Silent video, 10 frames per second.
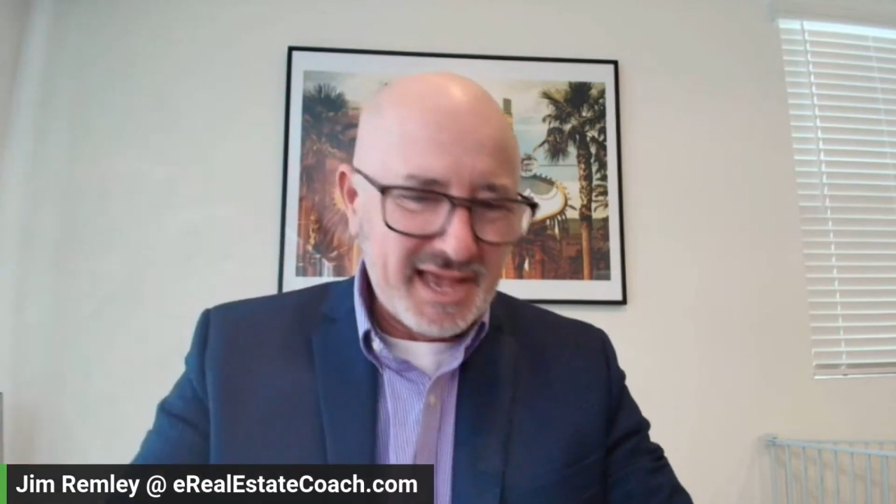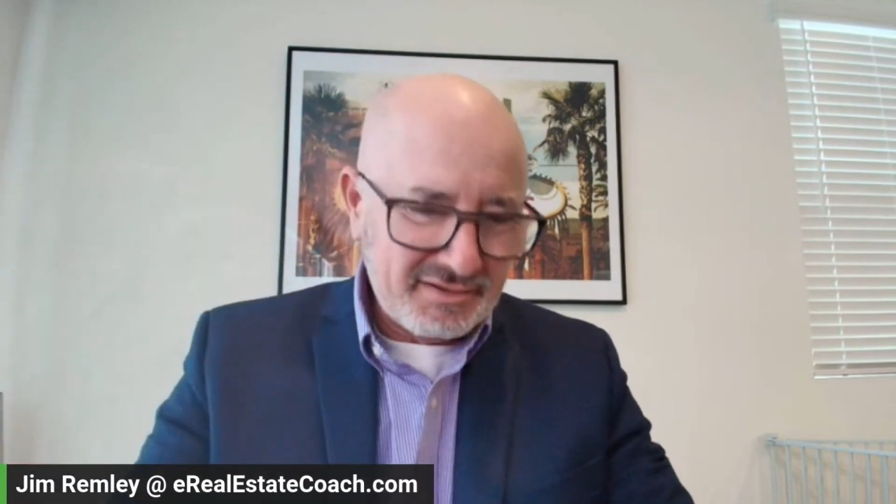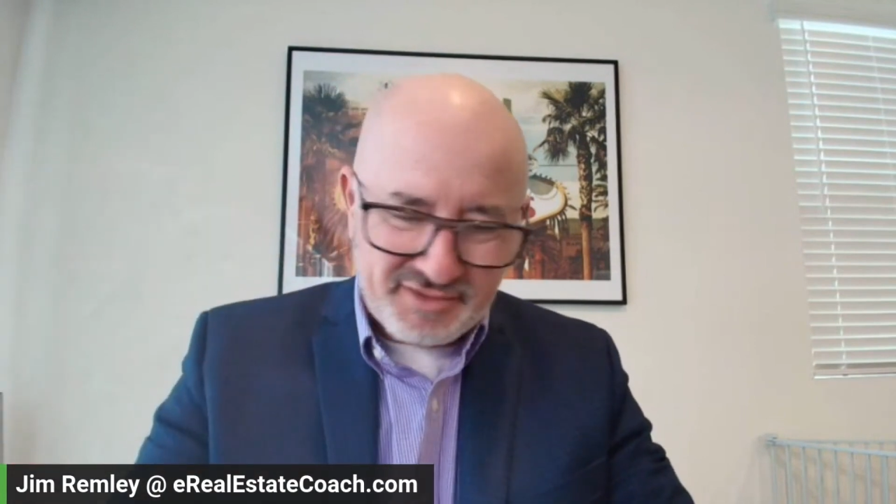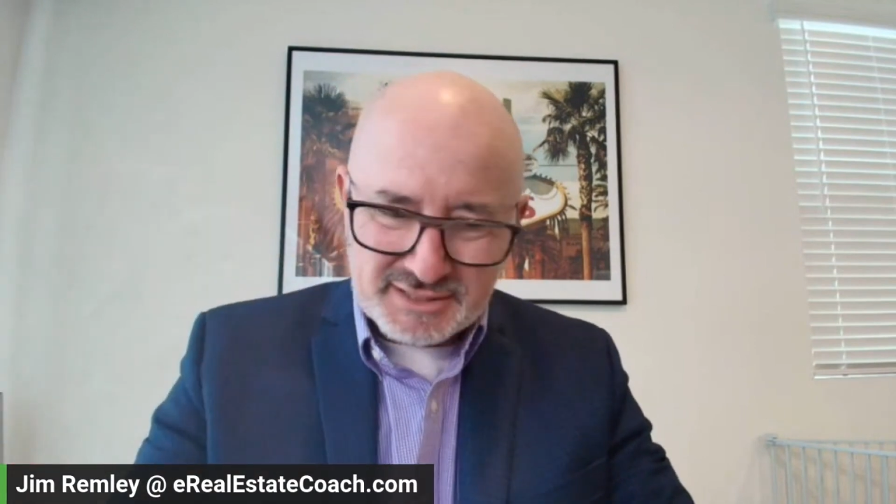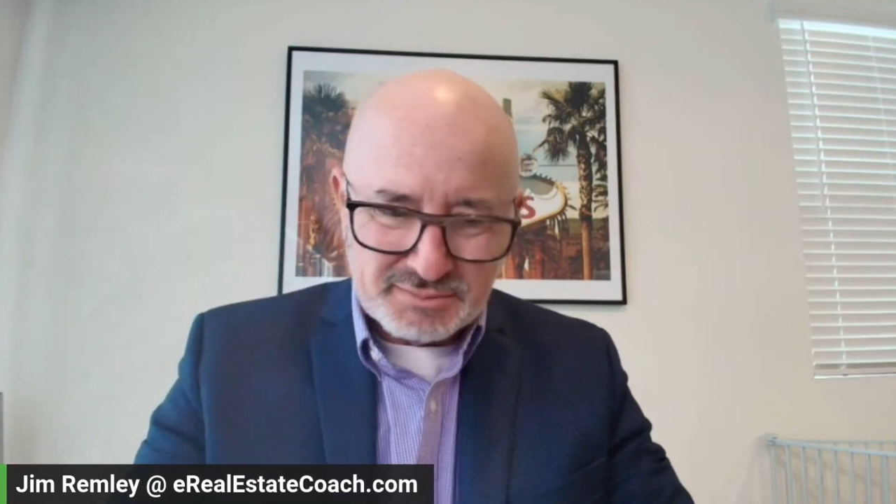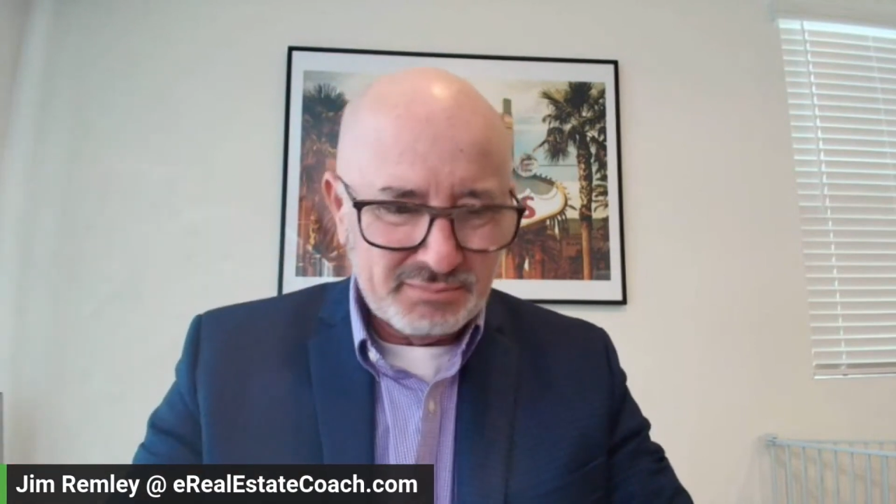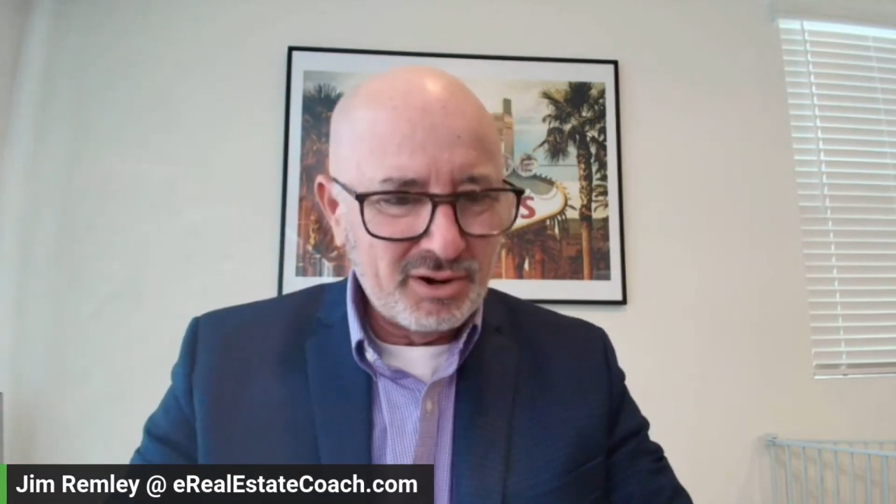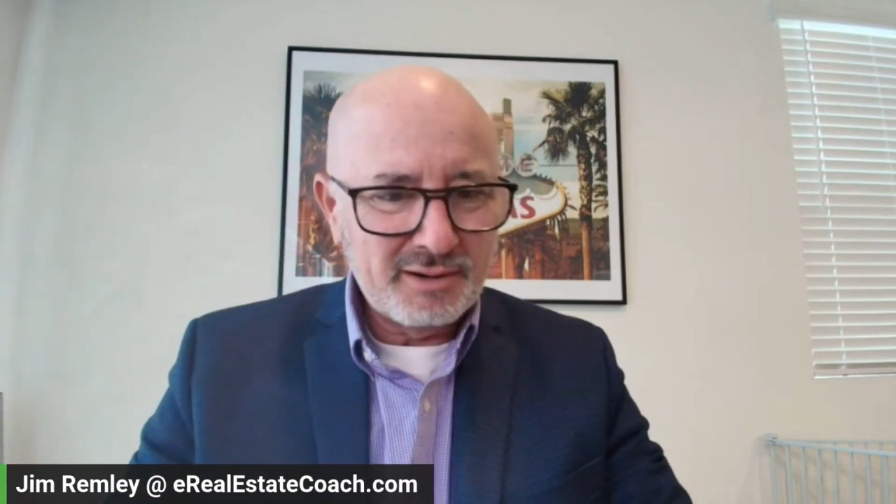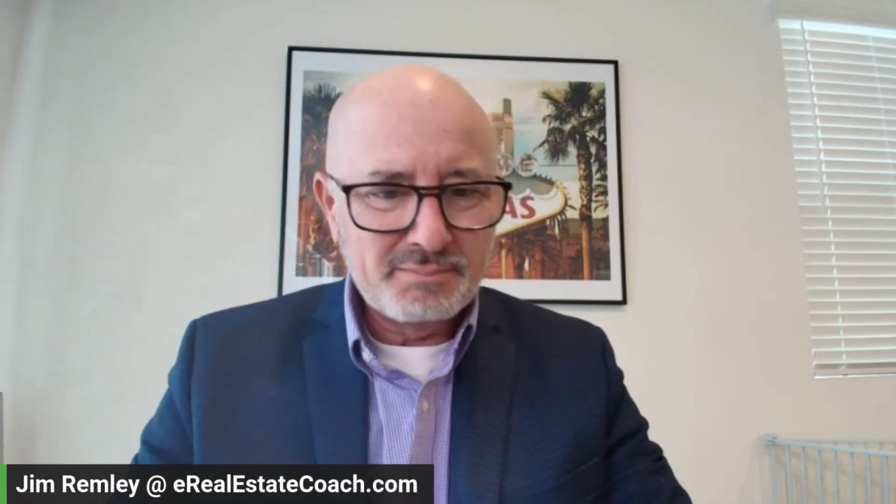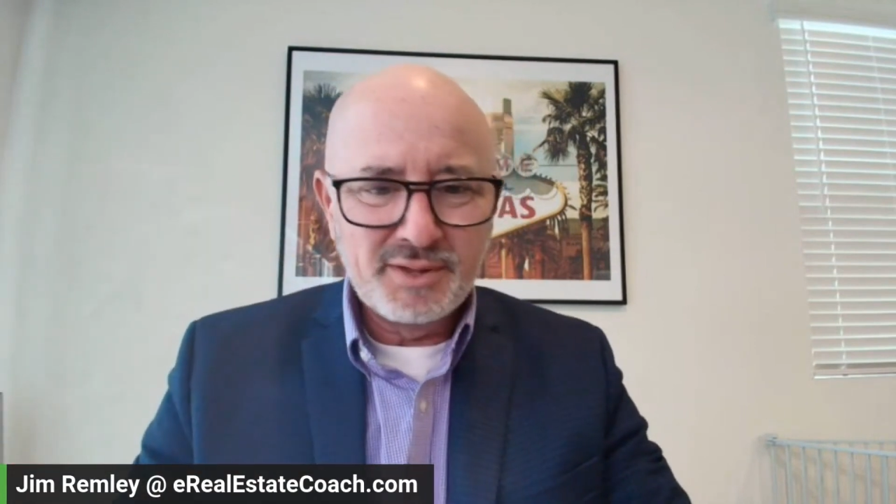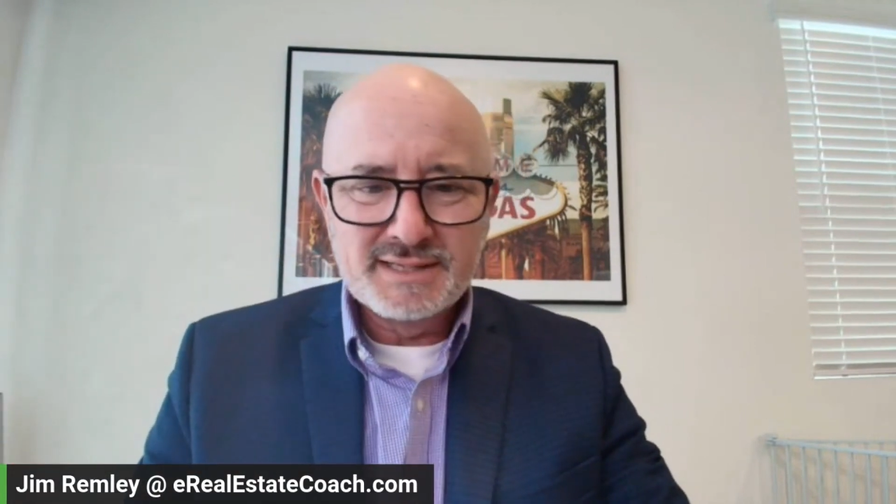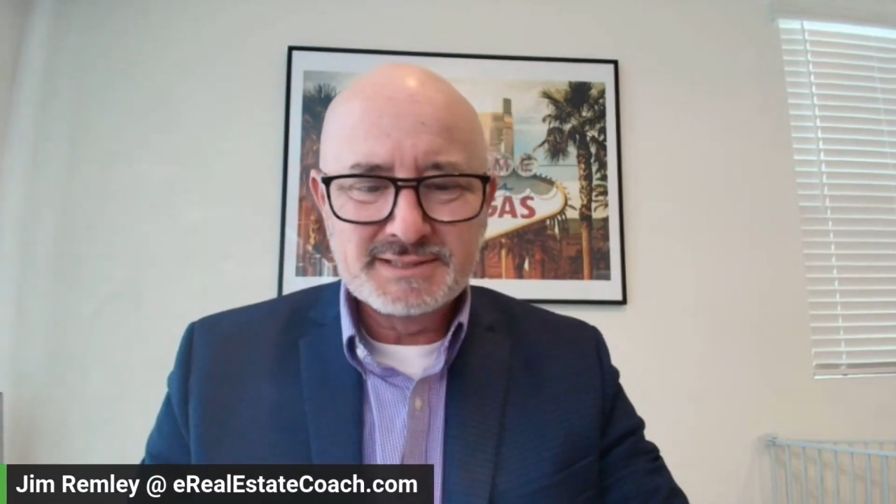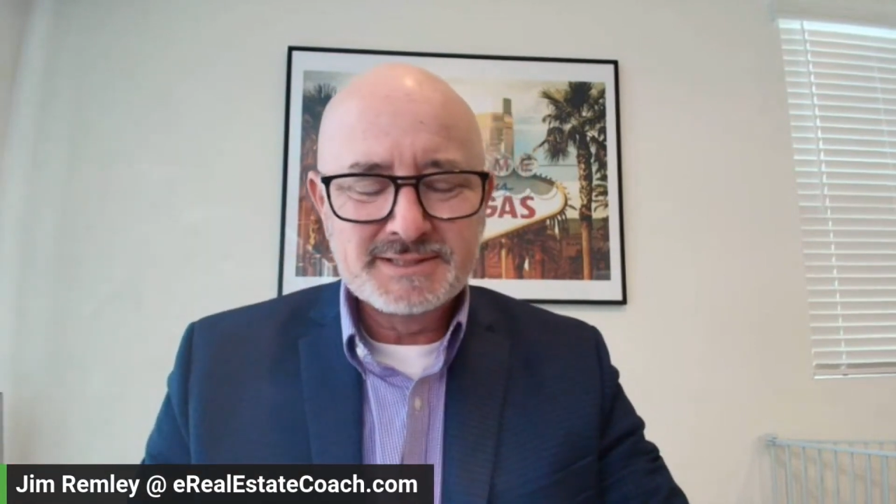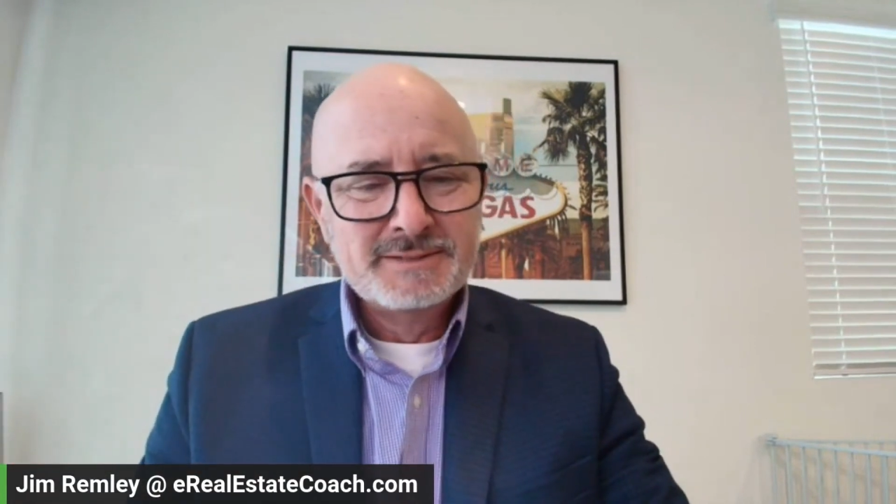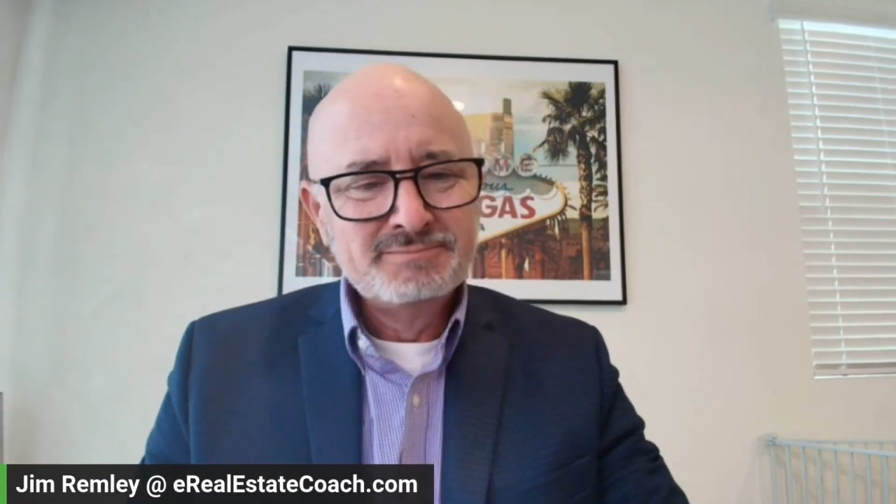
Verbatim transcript: ad in Facebook Marketplace.